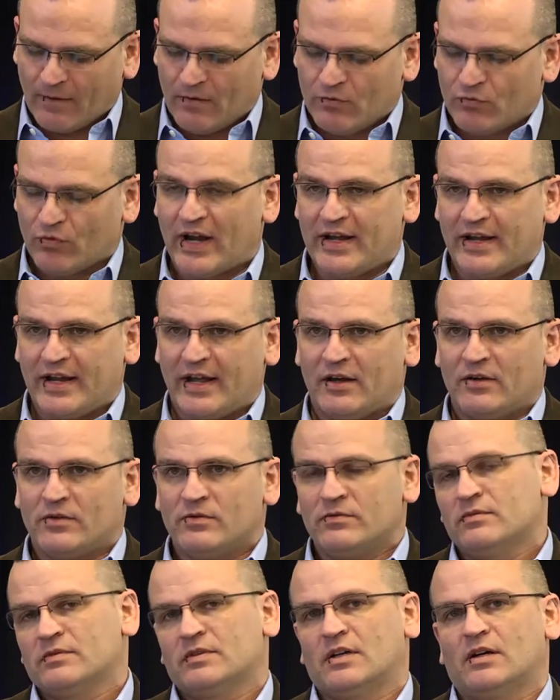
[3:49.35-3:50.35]
Right
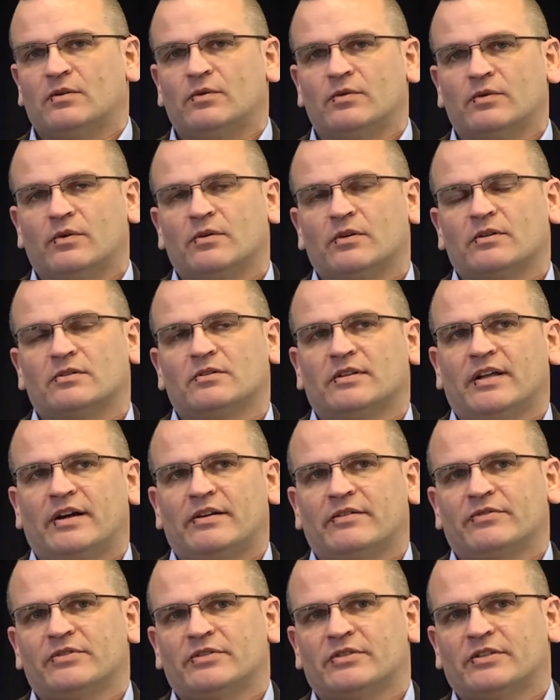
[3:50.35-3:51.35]
now, Oracle Cloud
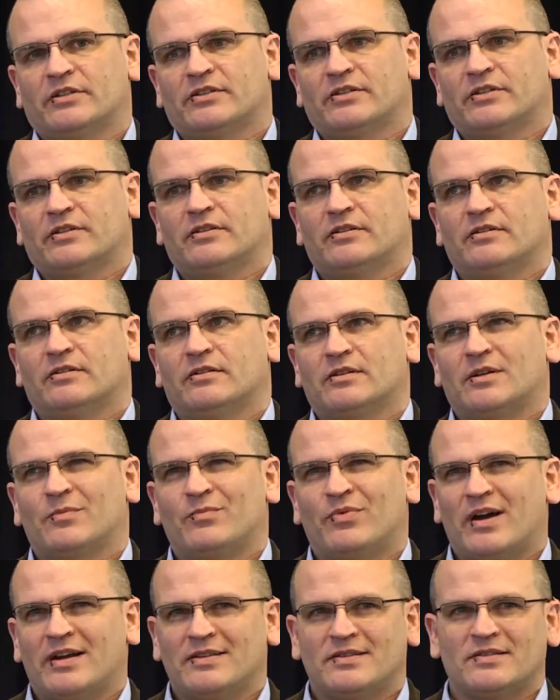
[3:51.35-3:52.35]
Infrastructure
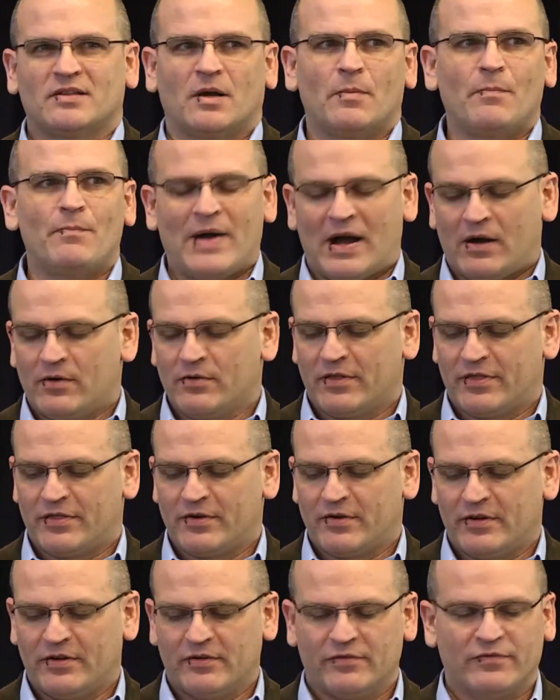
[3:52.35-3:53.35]
comprises about
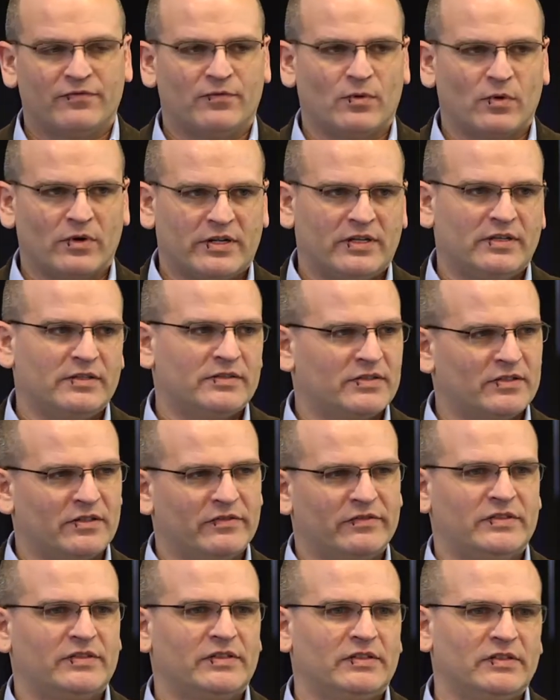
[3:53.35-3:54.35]
30 or 40
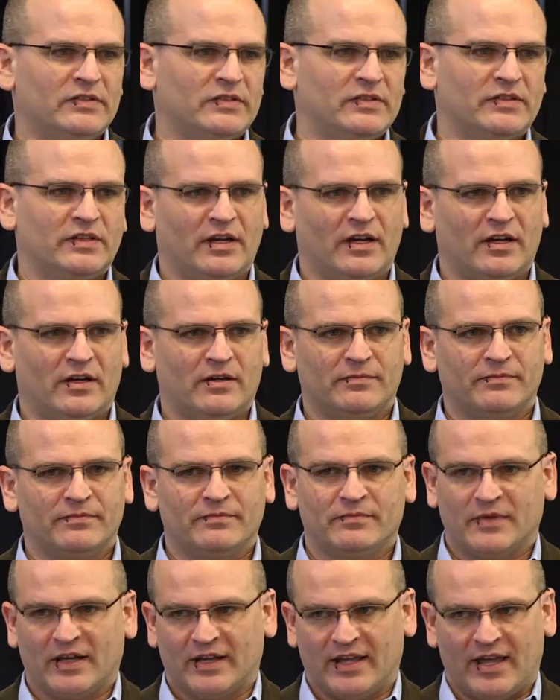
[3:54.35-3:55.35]
services.
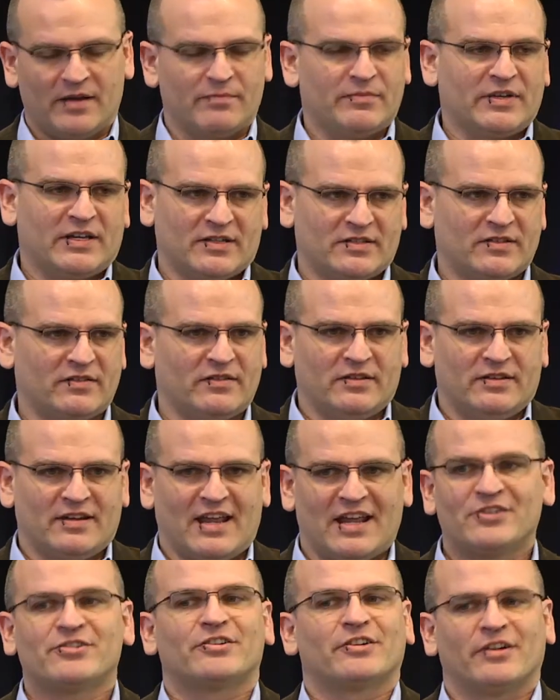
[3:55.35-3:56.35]
Again, because of the
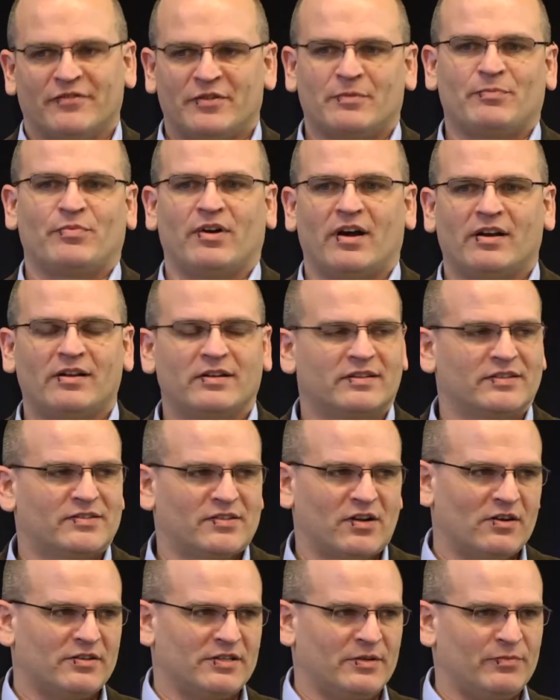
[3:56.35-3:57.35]
nature of the product, it's
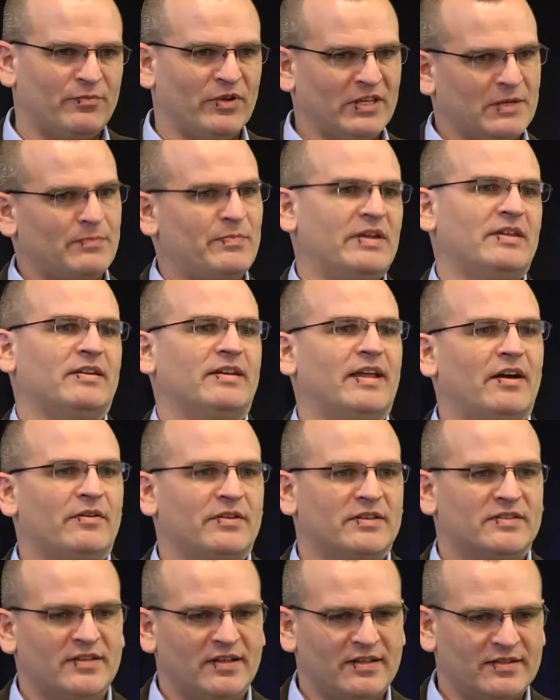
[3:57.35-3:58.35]
hard to really pin down
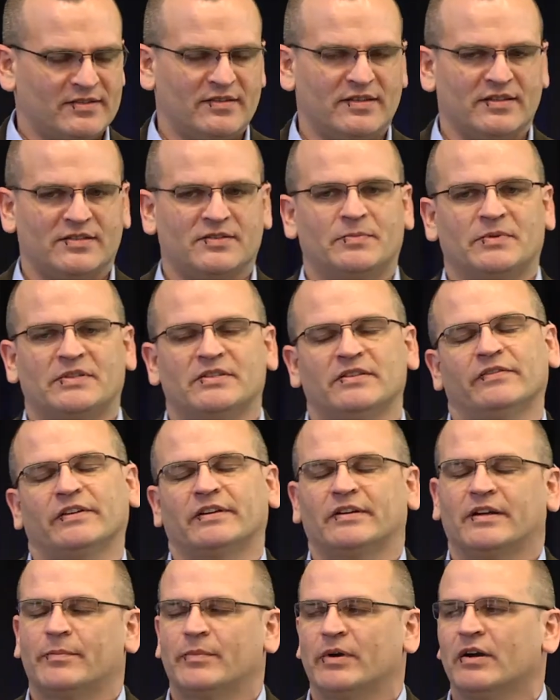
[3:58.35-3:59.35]
and say it's this specific
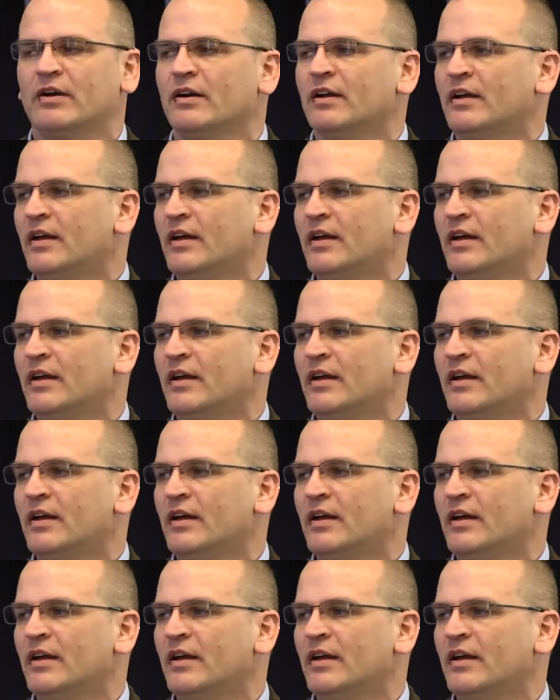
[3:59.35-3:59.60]
number.